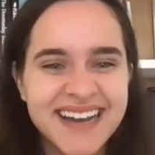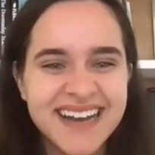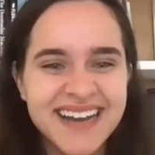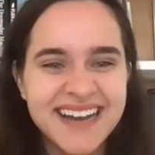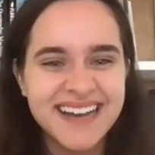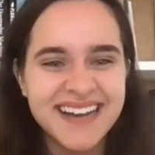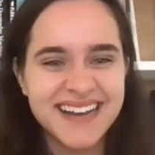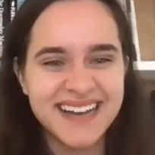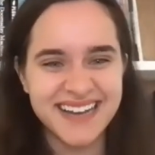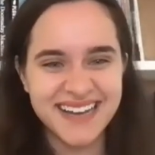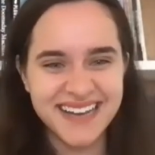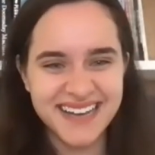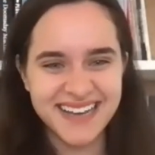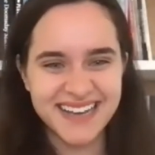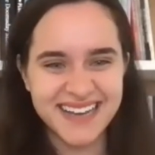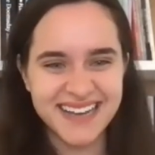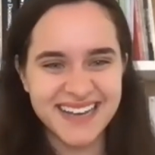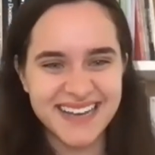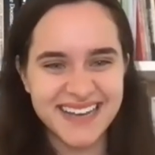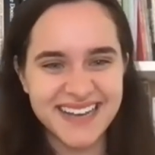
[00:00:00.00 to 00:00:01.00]

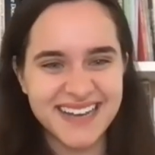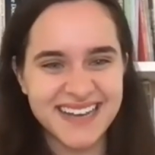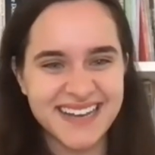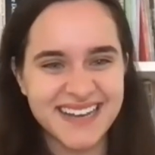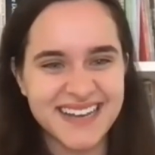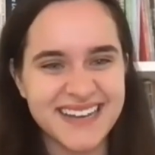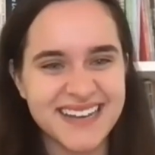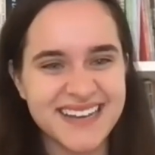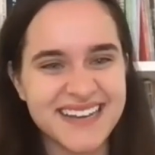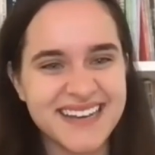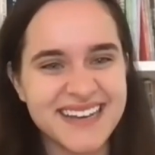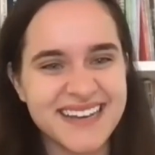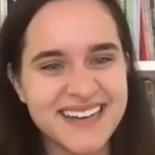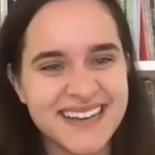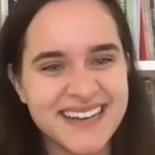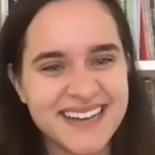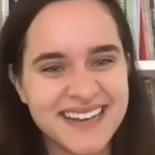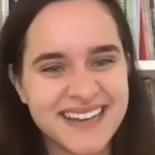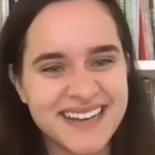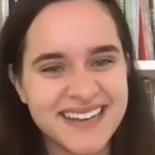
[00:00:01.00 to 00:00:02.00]

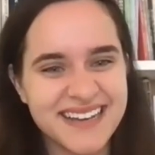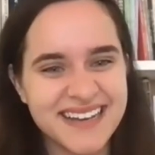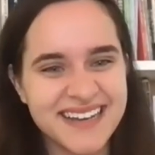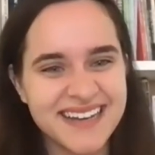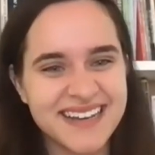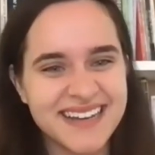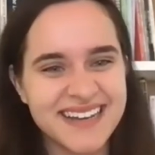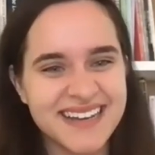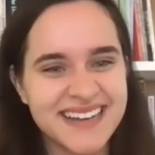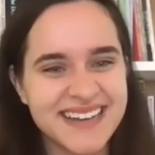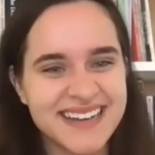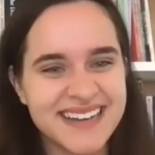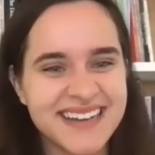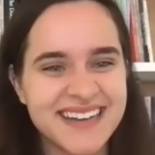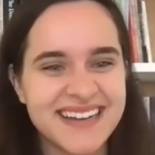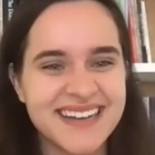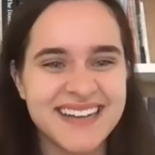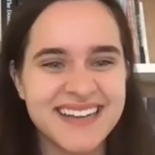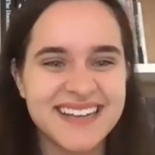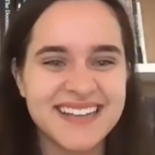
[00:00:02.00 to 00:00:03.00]

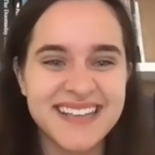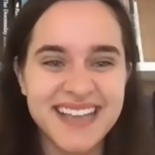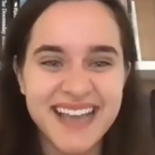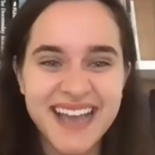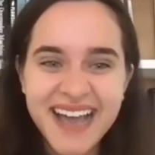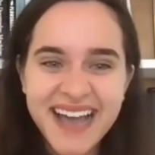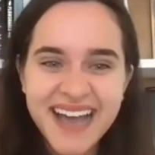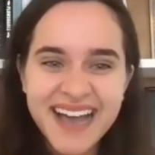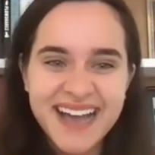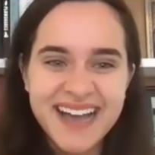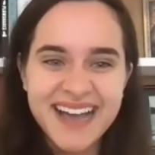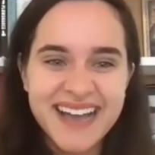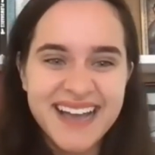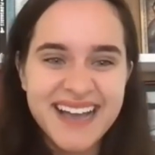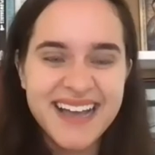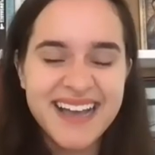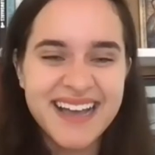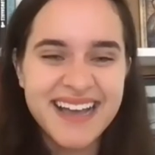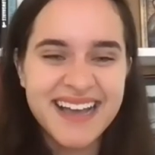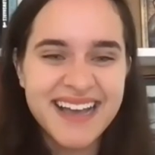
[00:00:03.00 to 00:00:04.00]

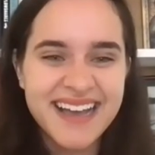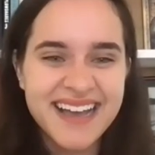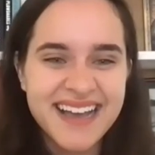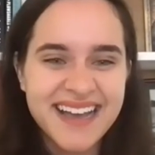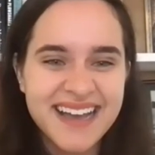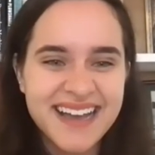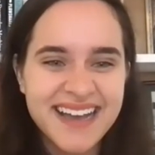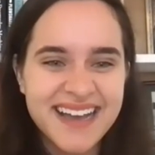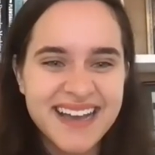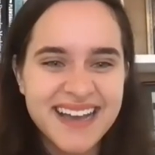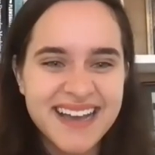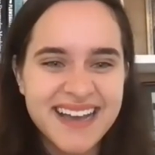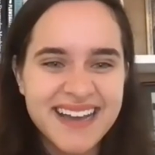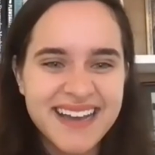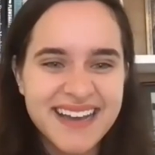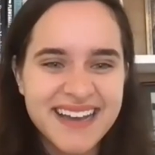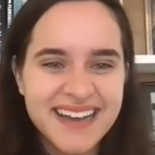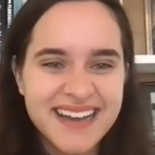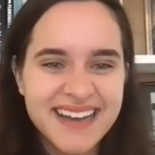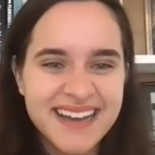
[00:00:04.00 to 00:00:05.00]

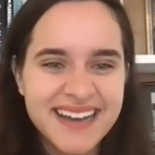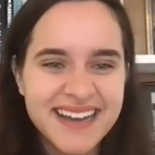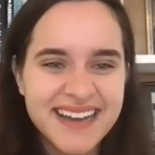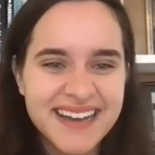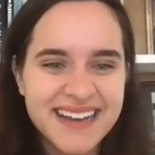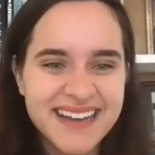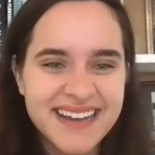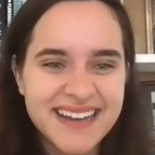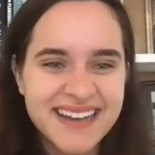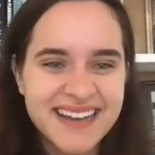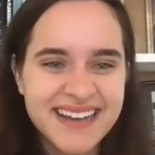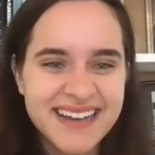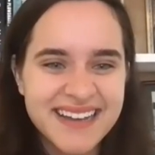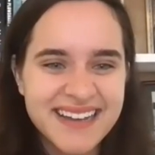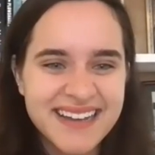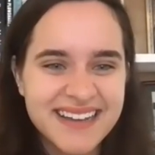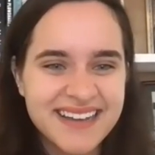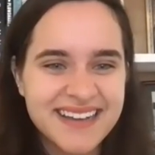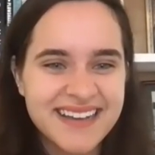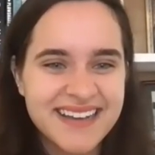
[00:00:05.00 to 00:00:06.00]

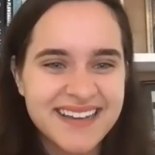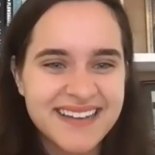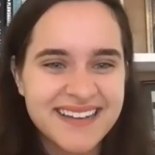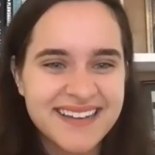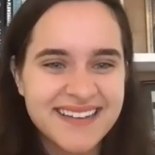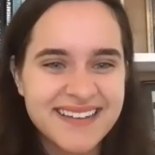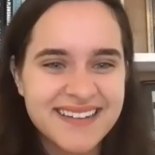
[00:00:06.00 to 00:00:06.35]
The person shown says nothing.